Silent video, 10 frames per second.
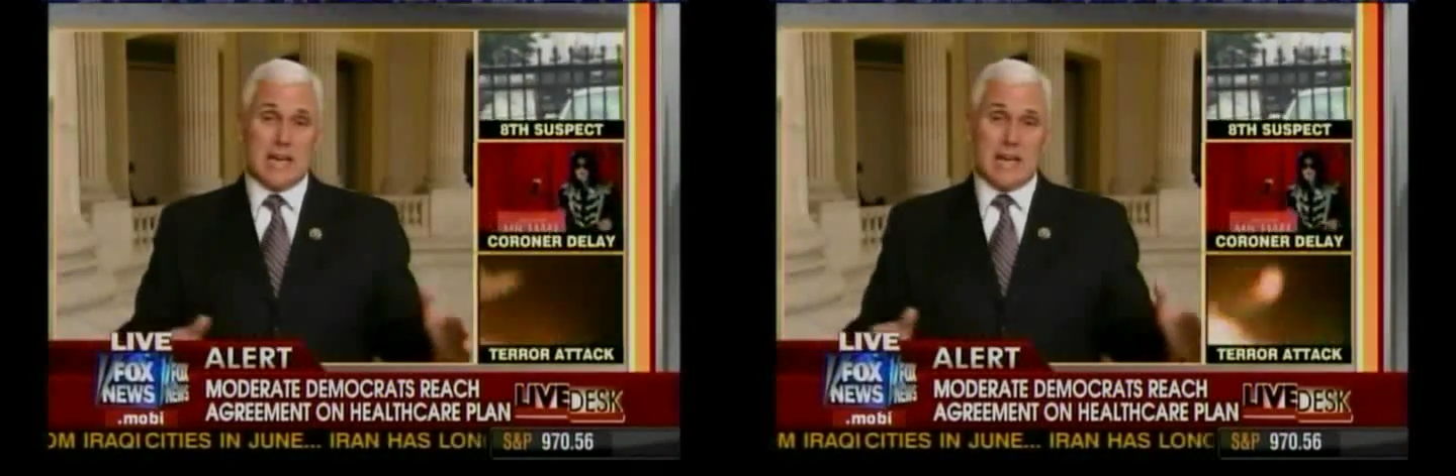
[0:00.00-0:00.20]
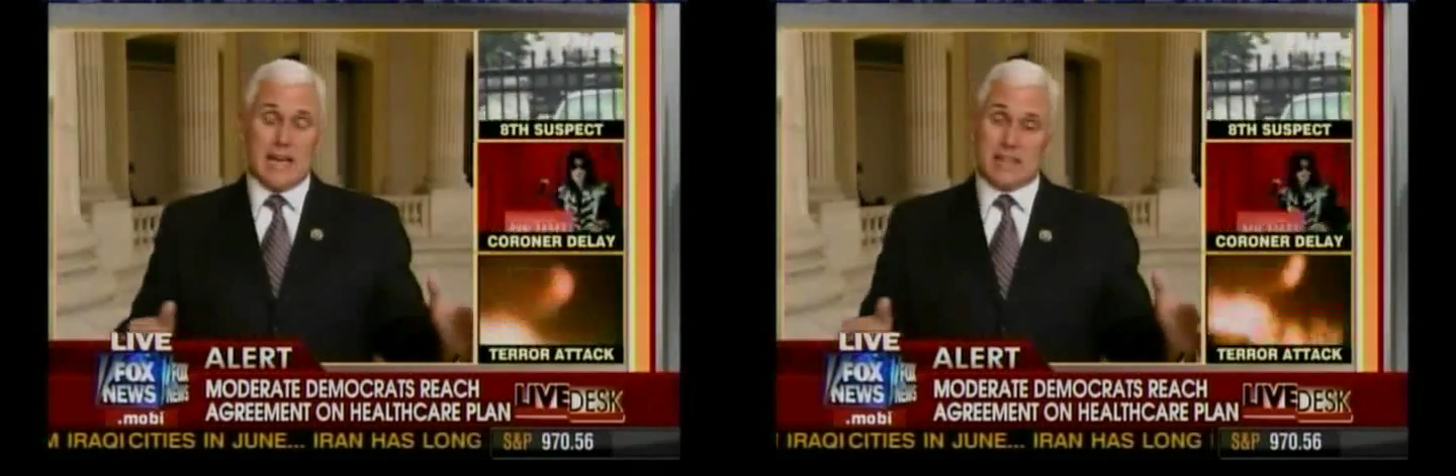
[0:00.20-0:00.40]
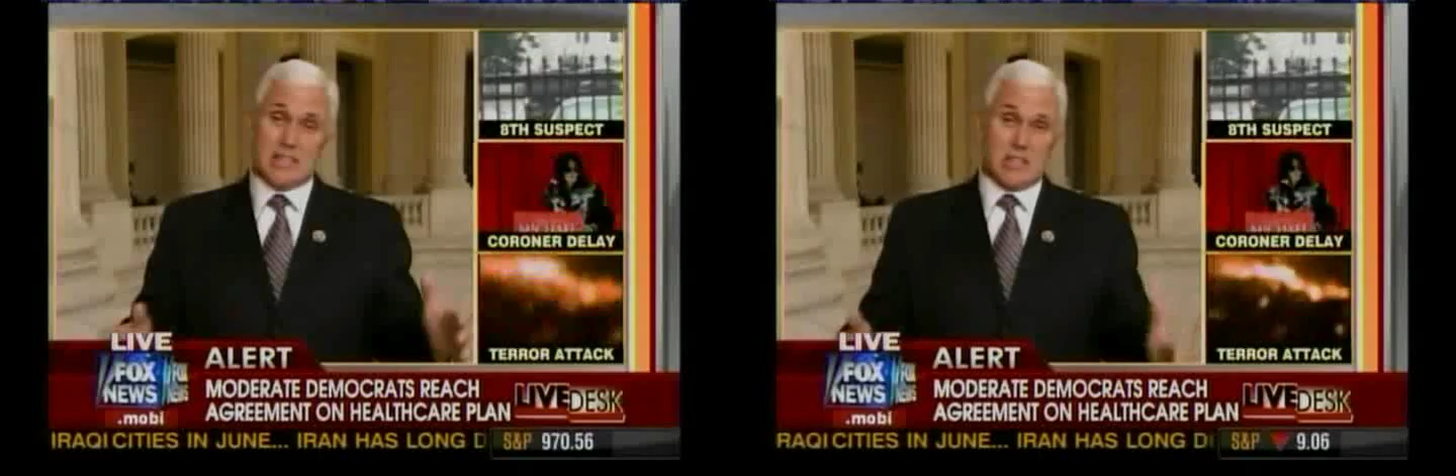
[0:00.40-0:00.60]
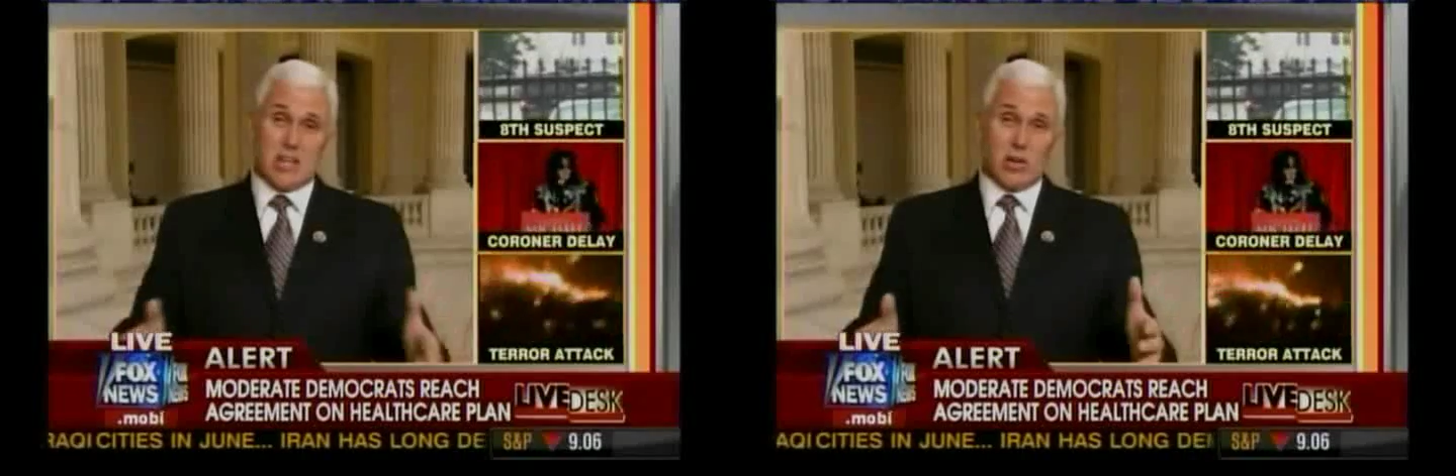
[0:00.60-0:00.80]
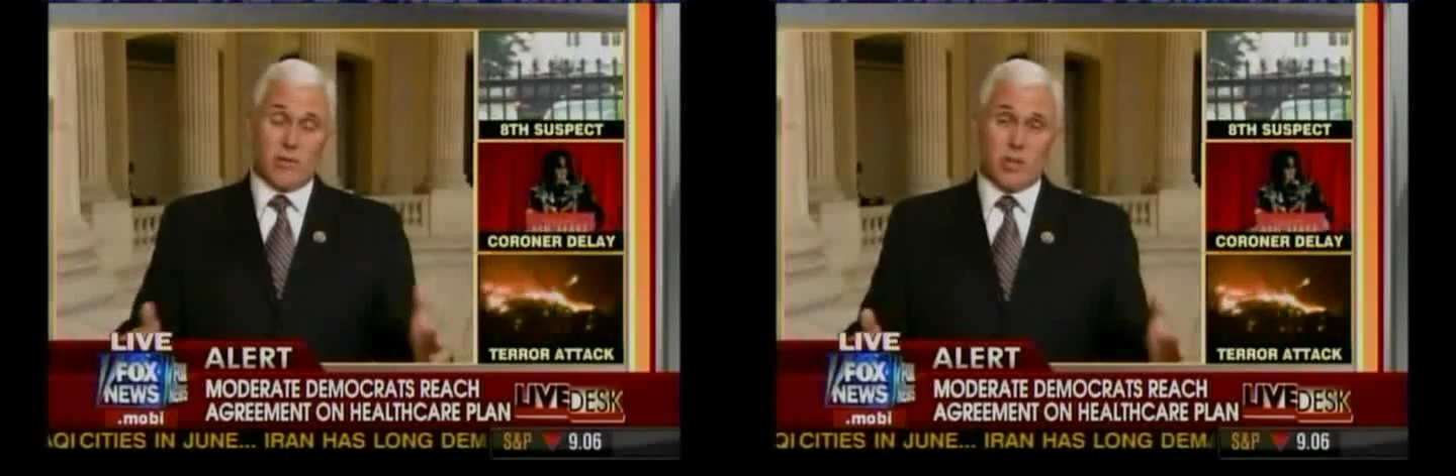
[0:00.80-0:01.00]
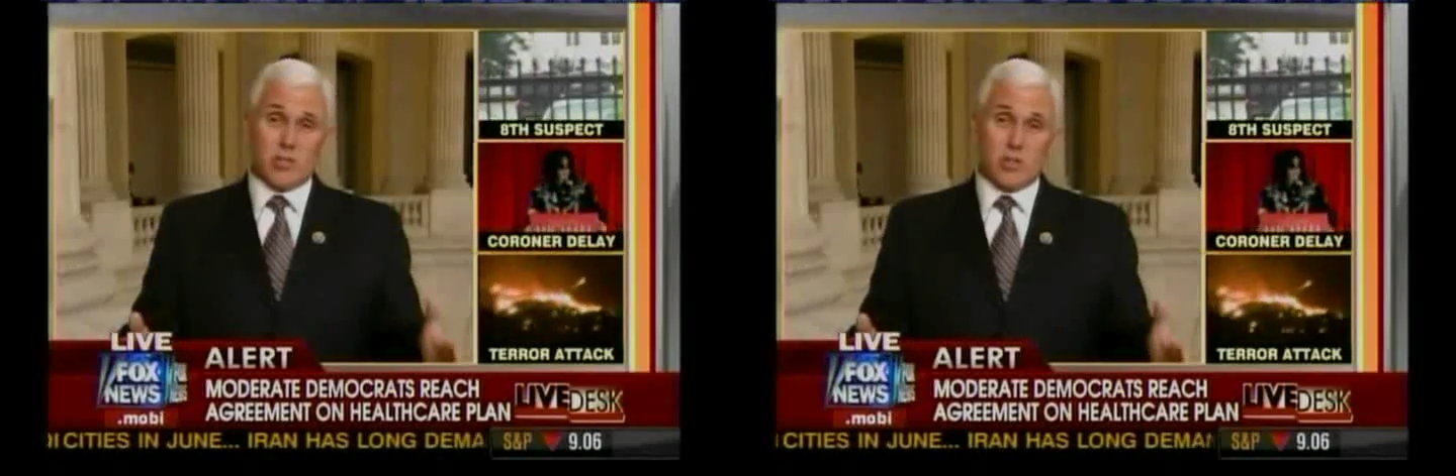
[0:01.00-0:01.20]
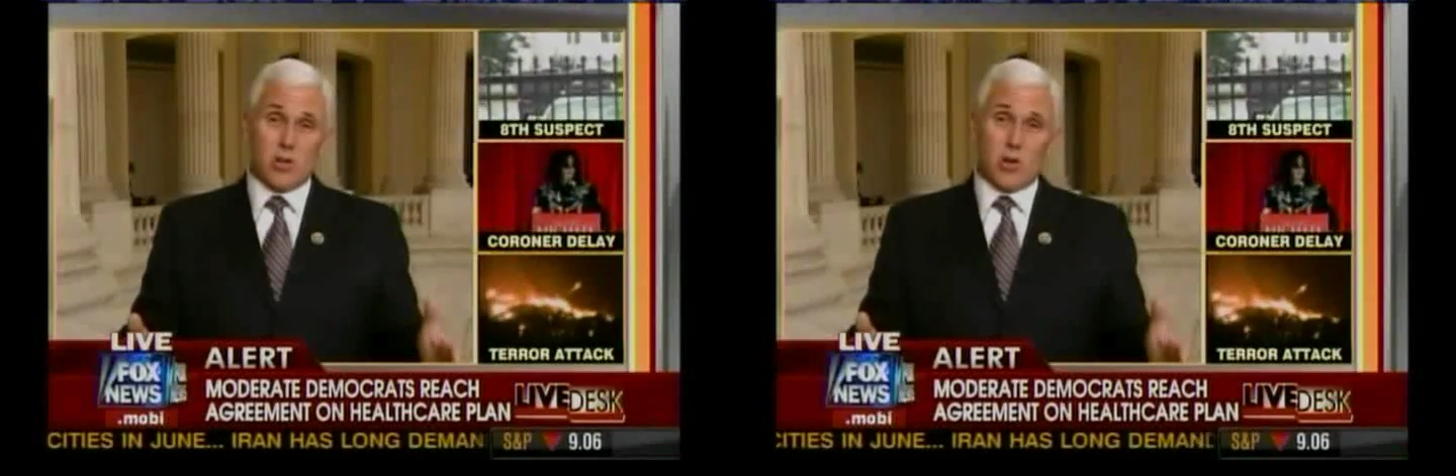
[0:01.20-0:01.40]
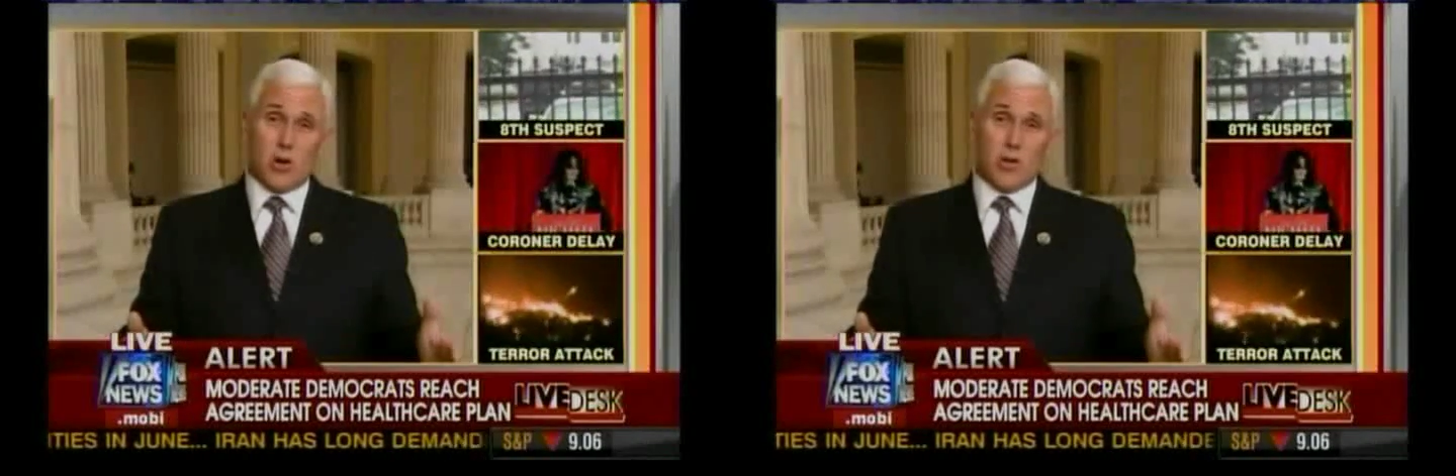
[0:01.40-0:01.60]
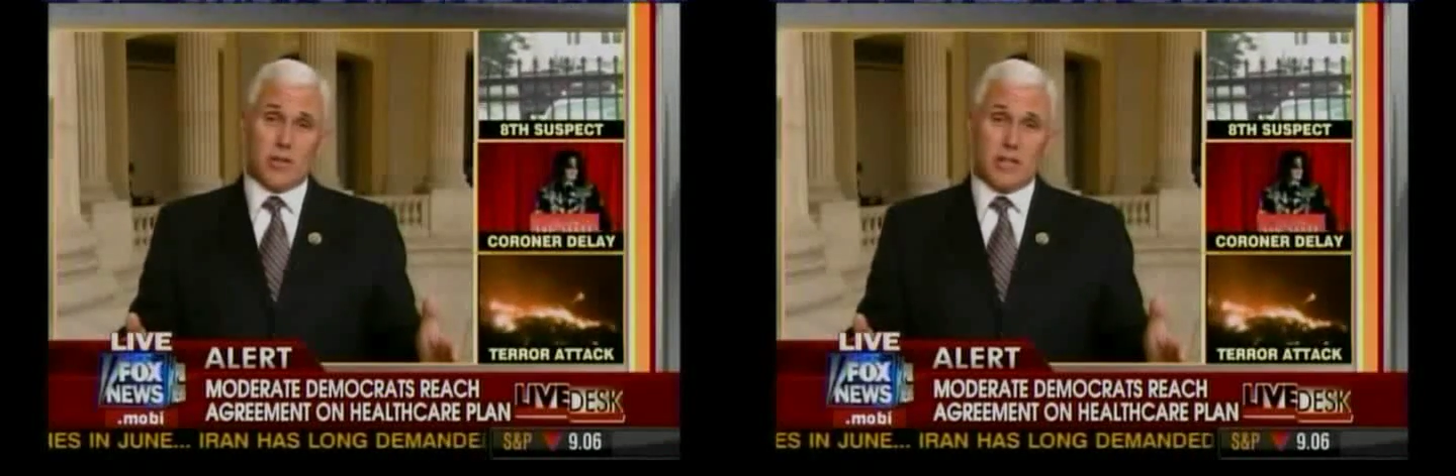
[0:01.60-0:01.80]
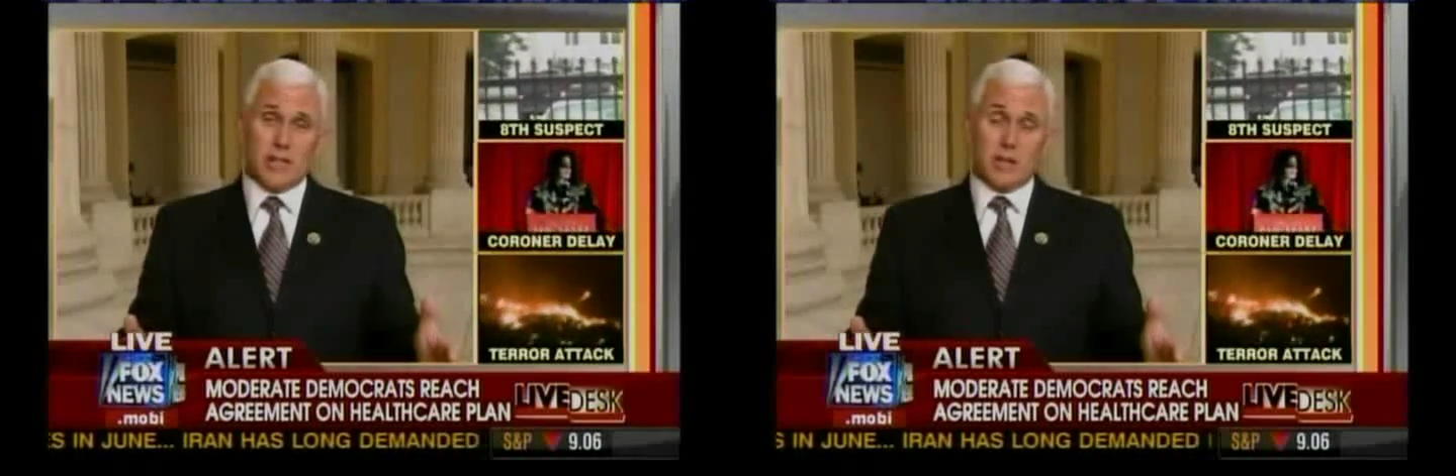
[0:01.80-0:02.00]
at the center of this so-called
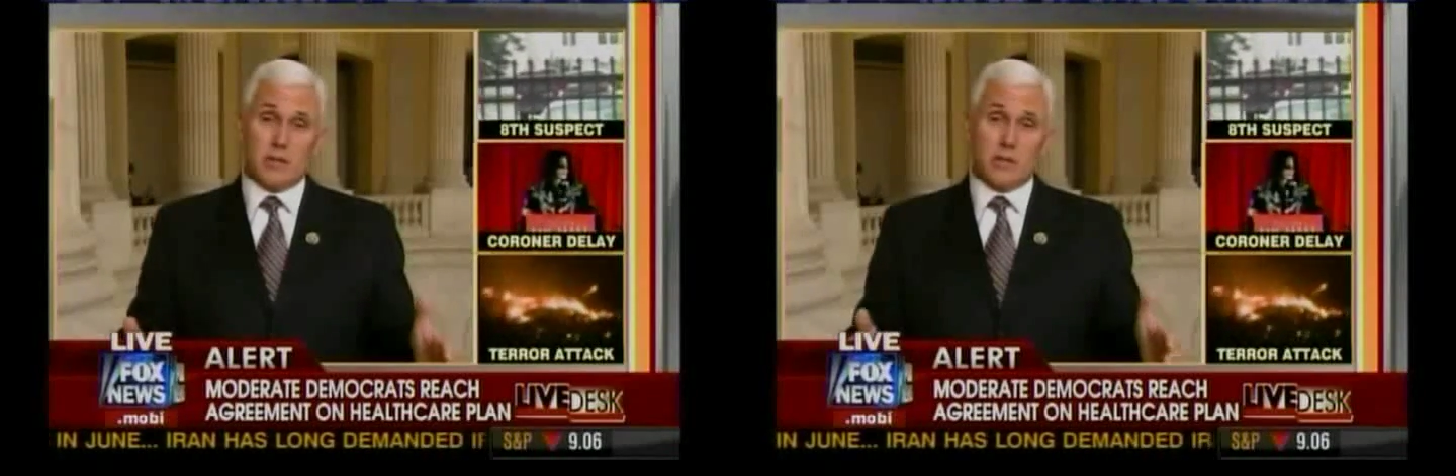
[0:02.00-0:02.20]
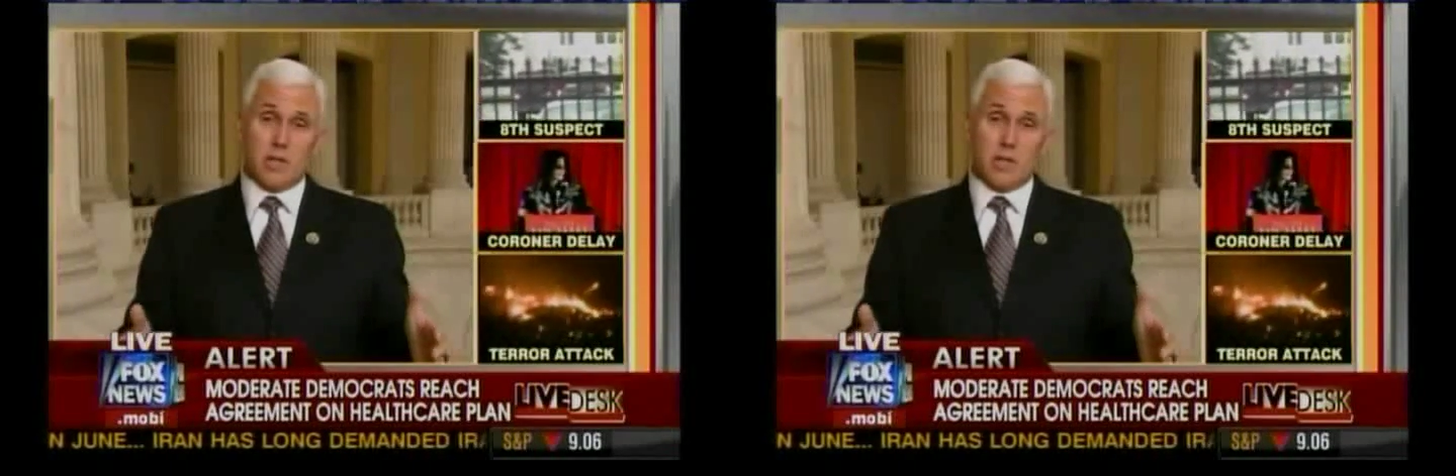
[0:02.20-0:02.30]
deal is a